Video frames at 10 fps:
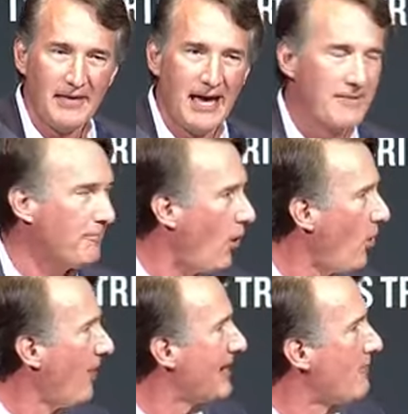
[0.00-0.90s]
and the
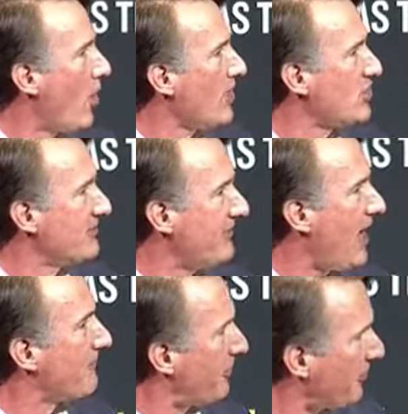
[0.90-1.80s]
poll had a margin of
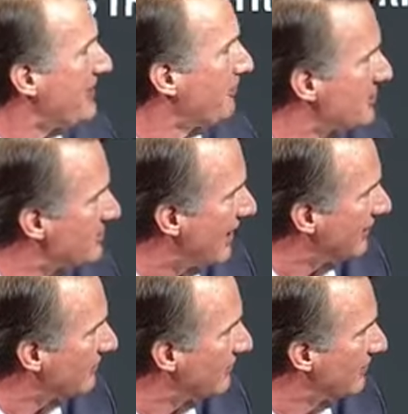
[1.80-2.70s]
error of 3%.
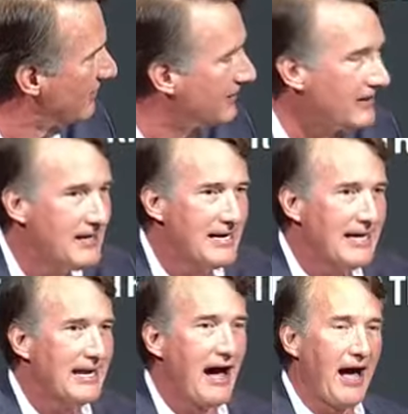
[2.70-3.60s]

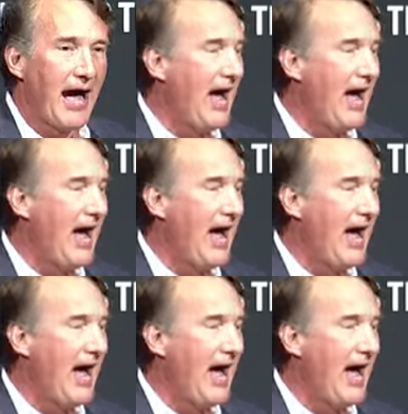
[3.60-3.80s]
Now,